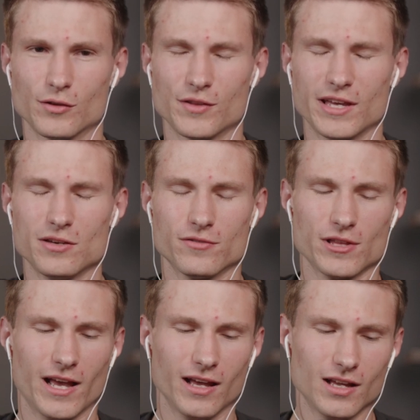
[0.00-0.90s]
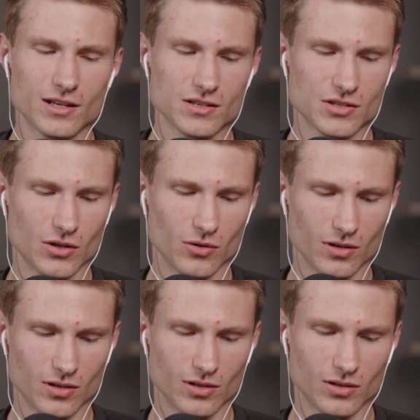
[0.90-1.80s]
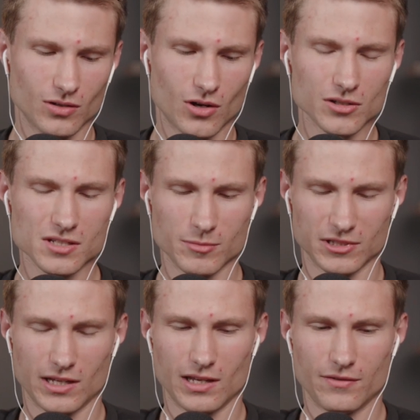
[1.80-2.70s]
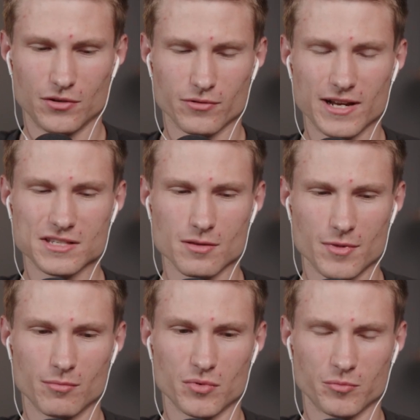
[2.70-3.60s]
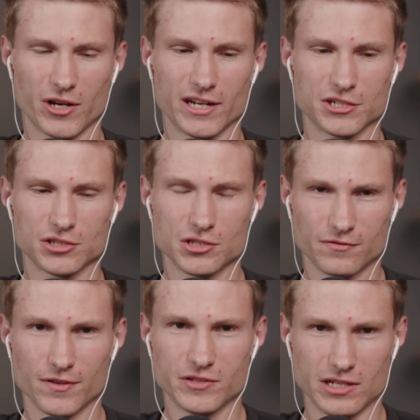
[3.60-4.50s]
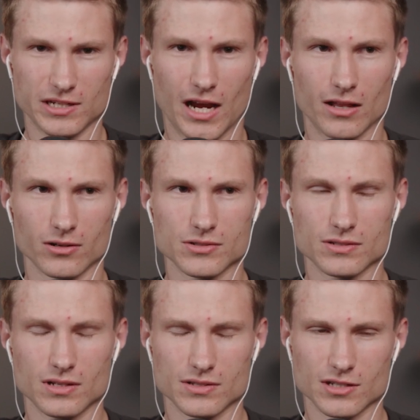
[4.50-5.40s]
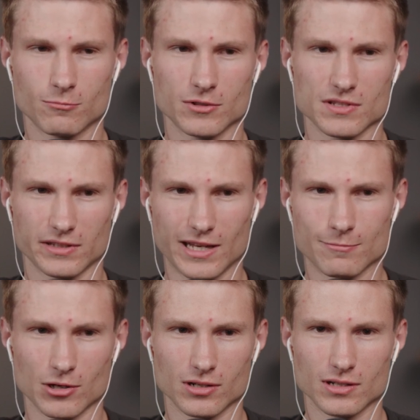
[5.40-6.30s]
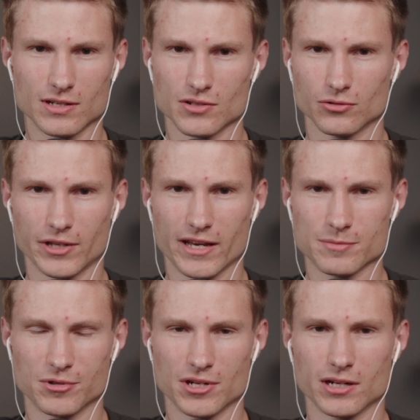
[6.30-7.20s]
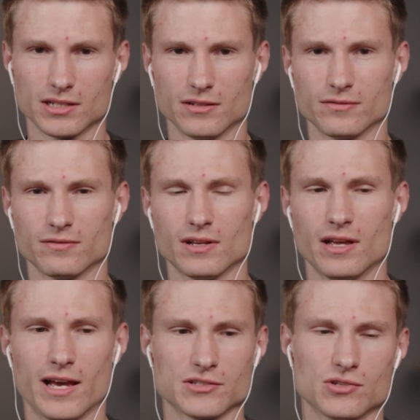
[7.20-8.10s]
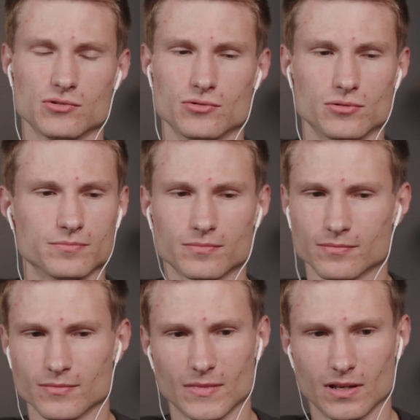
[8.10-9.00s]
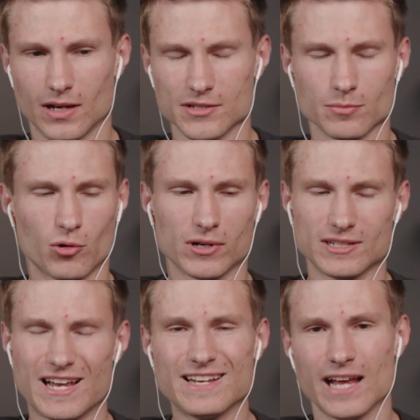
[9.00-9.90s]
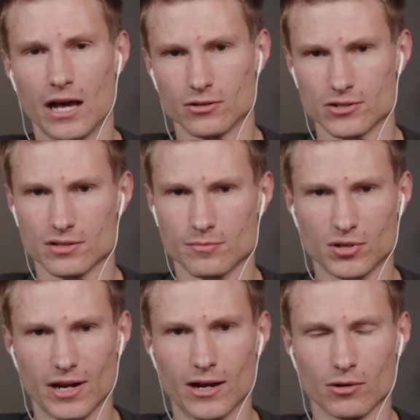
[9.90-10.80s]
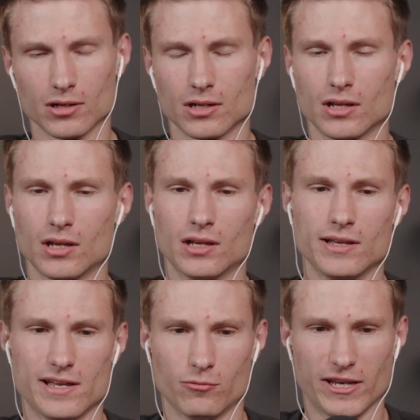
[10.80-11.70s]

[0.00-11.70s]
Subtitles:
Thank you for that. So ultimately, if you raise the minimum wage to $15 and someone's labor is only as productive as to support $10 per hour in